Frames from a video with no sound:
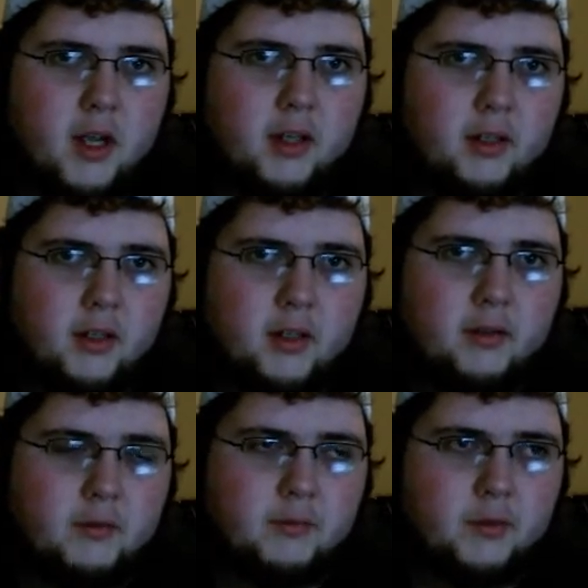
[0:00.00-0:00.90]
on
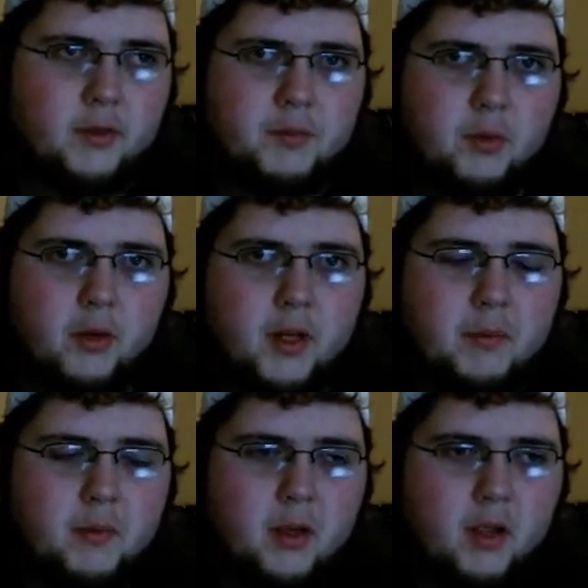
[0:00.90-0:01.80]
to support
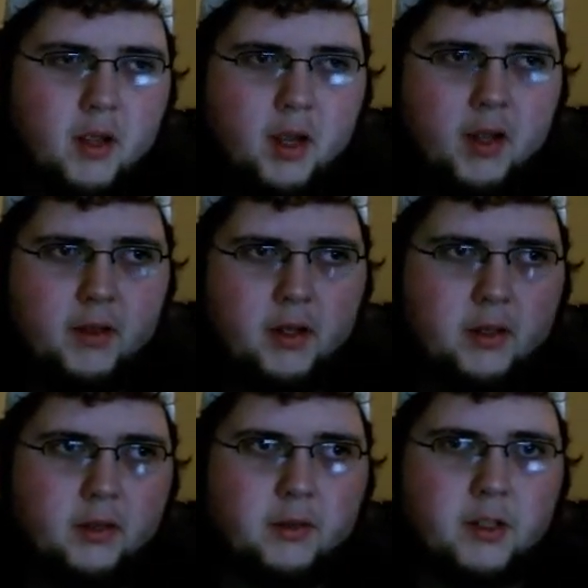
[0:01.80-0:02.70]
him, and
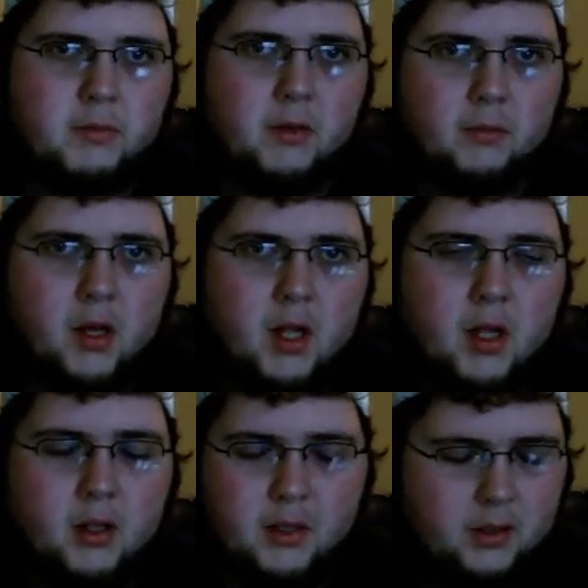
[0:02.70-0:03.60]
then Chris
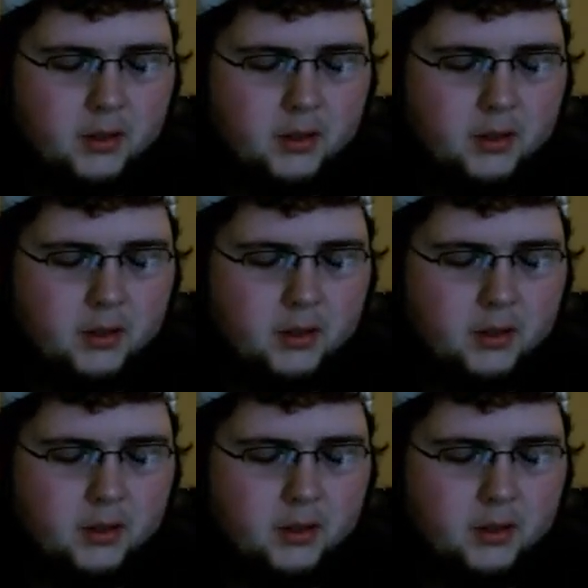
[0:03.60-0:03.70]
Benoit